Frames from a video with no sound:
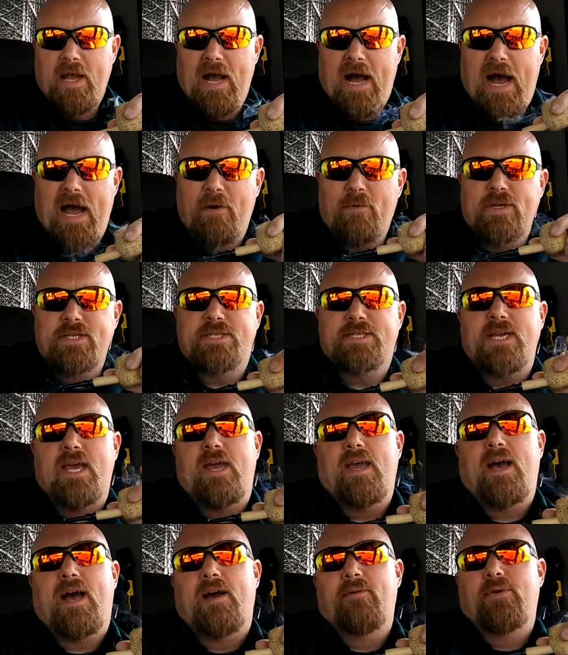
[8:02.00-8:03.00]
I would
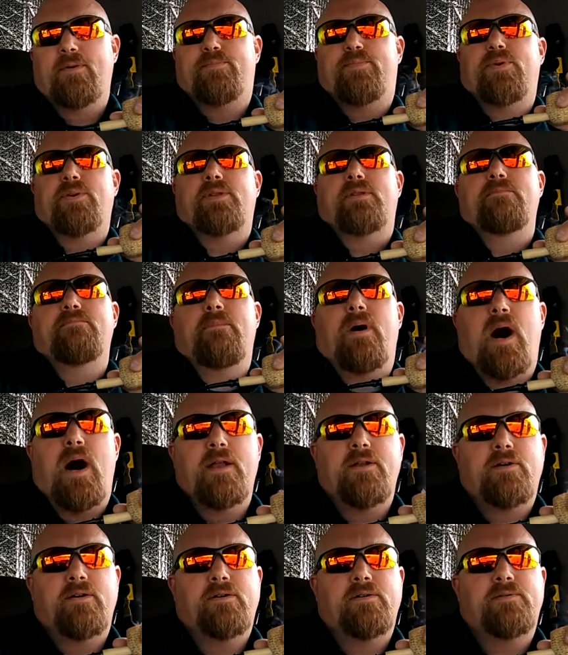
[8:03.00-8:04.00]
say I would put
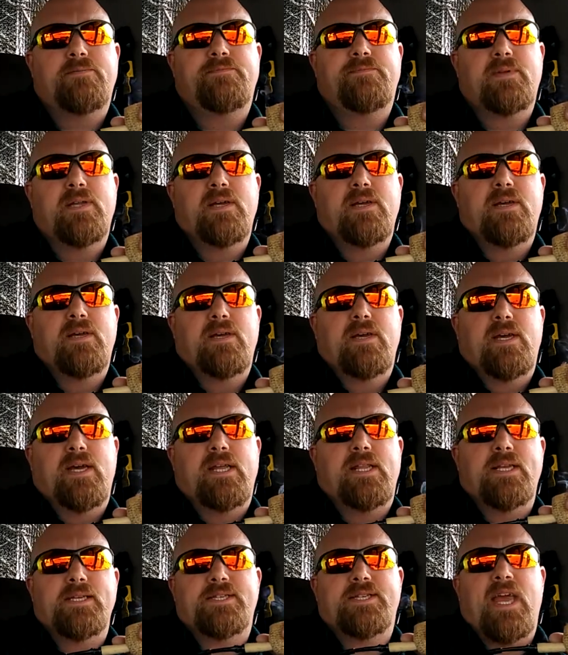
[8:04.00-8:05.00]
Model
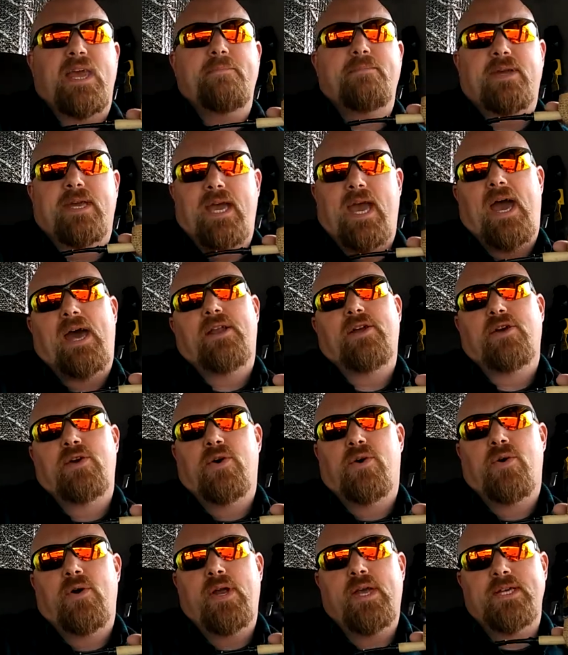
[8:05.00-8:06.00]
in the same
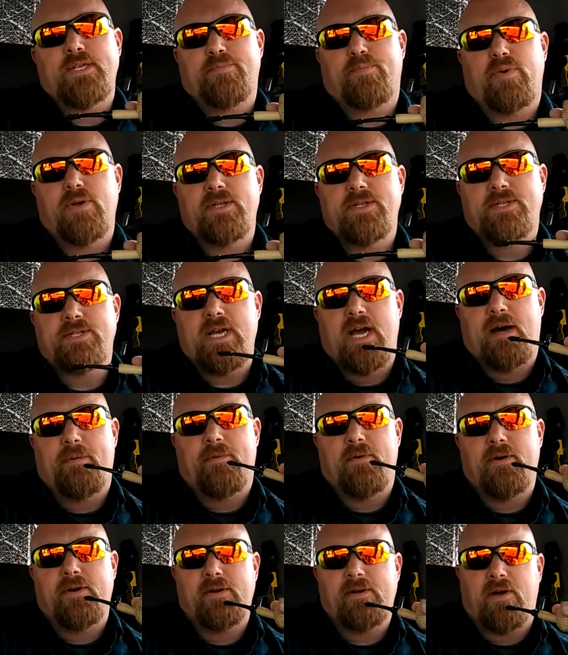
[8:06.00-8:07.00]
category as Prince
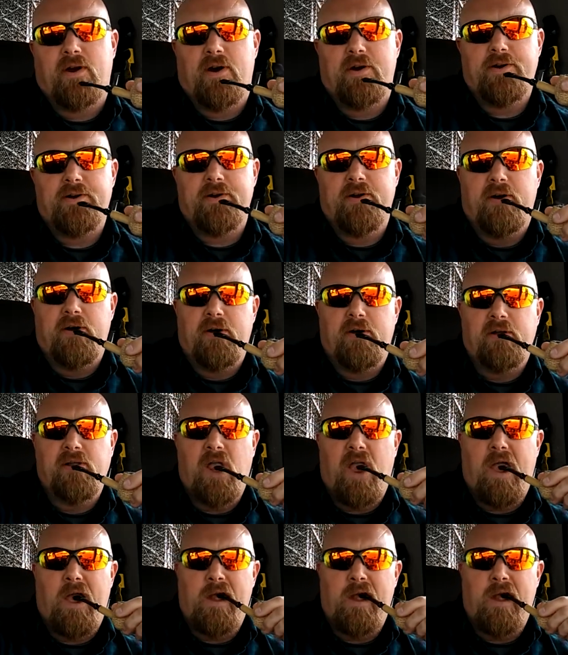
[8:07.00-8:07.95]
Albert and Carter Hall.